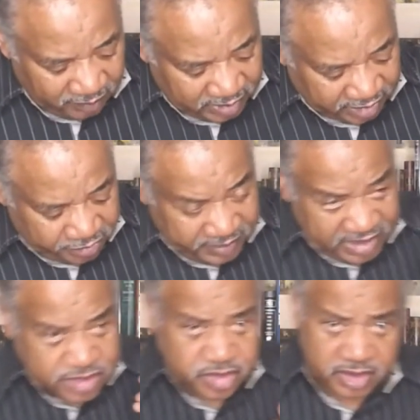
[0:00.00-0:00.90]
and we look at the
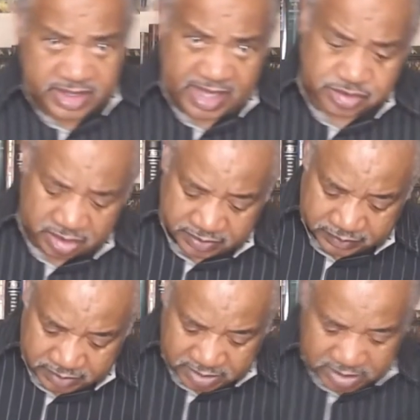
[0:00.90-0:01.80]
relational
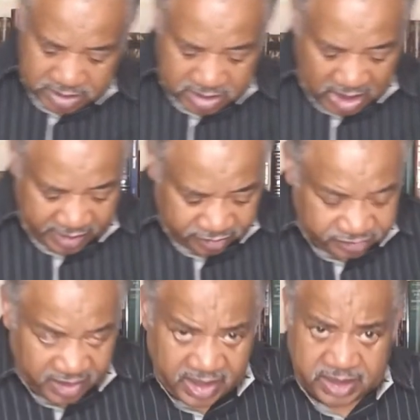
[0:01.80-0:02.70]
connection. God
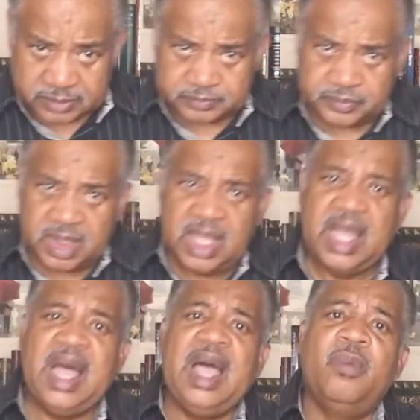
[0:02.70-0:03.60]
is saying,
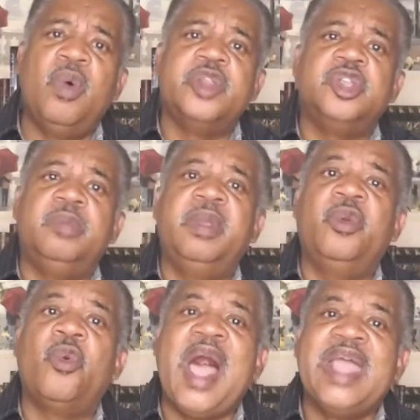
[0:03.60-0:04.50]
I want you to
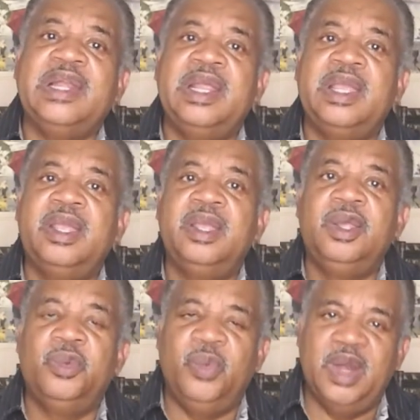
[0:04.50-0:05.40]
be rightly
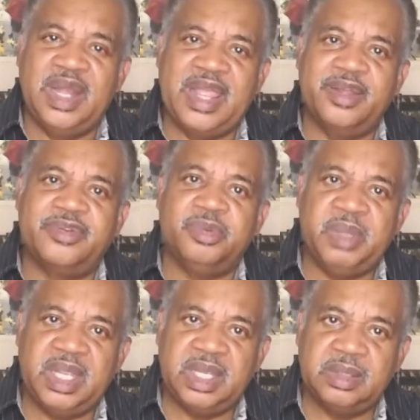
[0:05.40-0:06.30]
related to
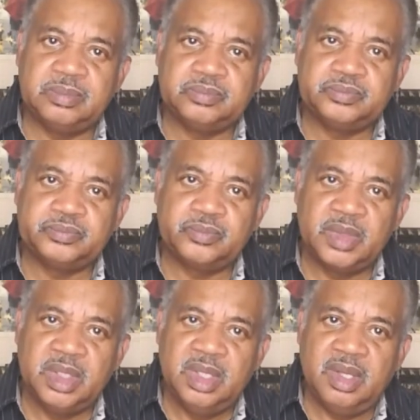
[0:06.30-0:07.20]
me.
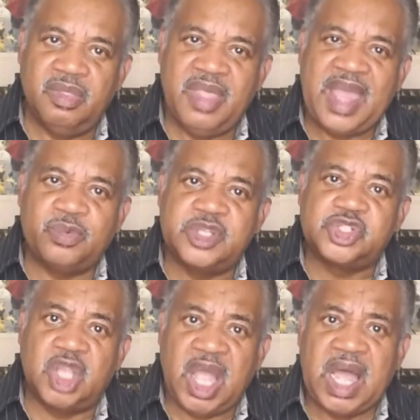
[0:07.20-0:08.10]
that
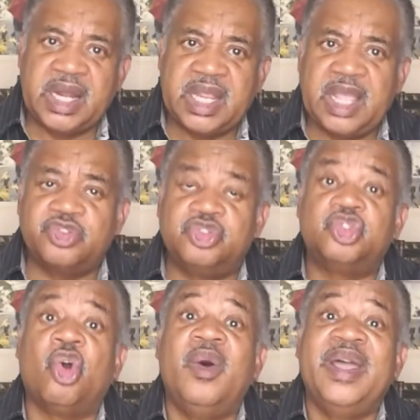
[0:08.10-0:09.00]
which God has
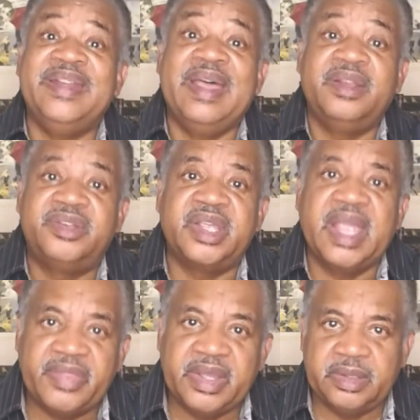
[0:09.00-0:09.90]
joined
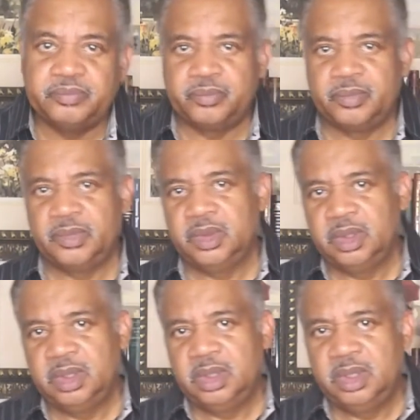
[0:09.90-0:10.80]
together,
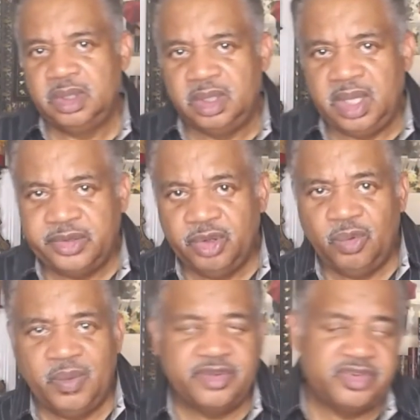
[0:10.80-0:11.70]
let
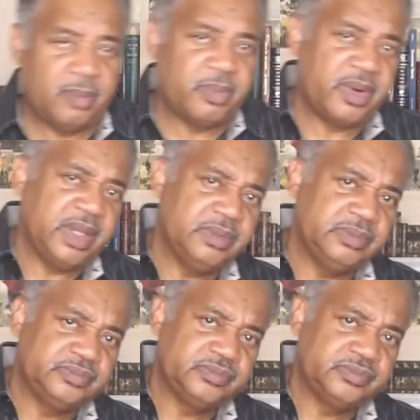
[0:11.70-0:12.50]
no one separate.